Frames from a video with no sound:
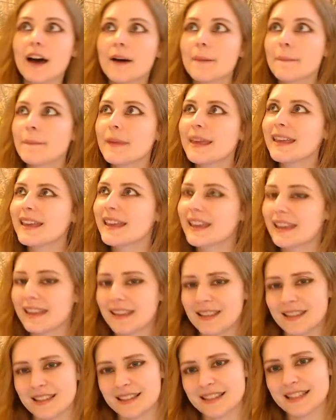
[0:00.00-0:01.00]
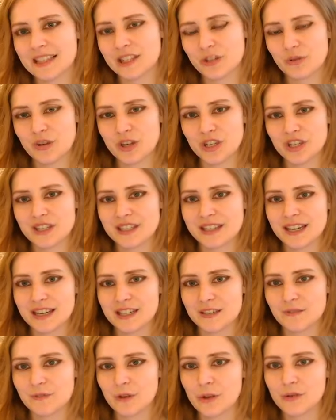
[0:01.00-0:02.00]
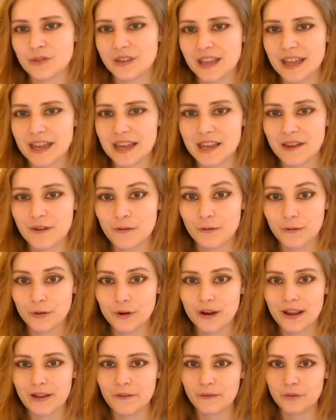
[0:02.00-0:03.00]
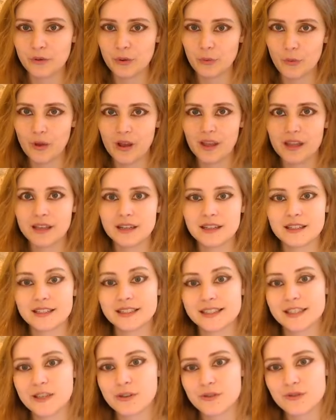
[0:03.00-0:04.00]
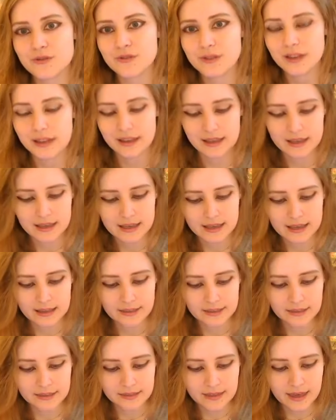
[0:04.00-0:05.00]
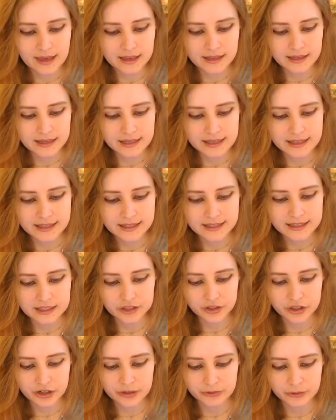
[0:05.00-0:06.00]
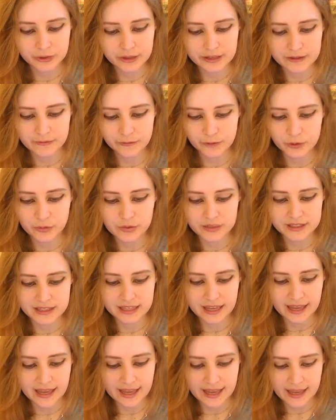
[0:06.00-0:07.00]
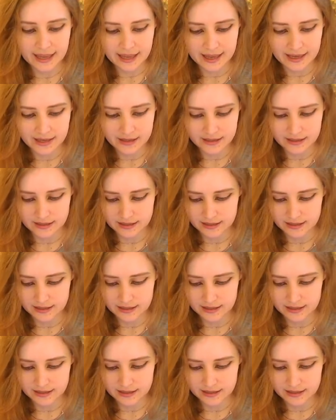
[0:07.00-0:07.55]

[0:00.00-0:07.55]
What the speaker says: make situations kind of okay for everyone. So that is the general influence ahead.